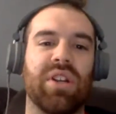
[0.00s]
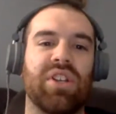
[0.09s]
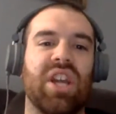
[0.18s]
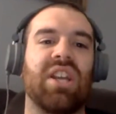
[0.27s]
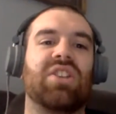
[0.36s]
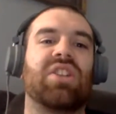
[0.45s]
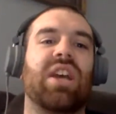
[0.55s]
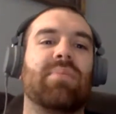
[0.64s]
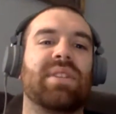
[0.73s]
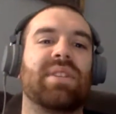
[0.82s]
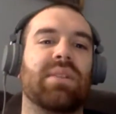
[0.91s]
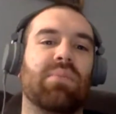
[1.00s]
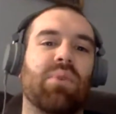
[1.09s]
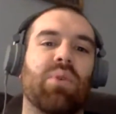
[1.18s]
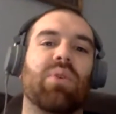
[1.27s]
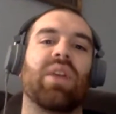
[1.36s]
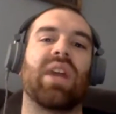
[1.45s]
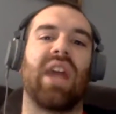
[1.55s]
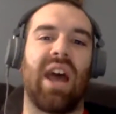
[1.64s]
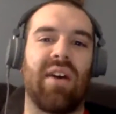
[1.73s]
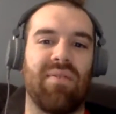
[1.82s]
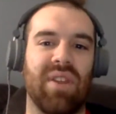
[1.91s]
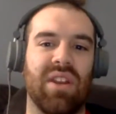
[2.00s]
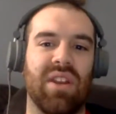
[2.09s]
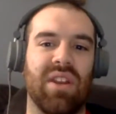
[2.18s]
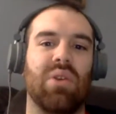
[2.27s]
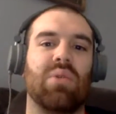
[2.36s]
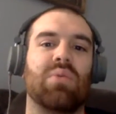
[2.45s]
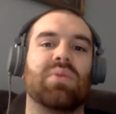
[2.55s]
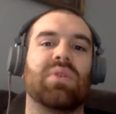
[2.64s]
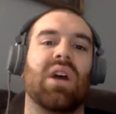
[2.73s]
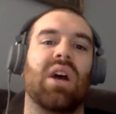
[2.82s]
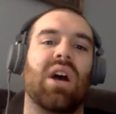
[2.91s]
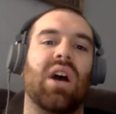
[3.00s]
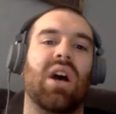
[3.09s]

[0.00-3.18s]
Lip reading: want to change names anymore. They have been used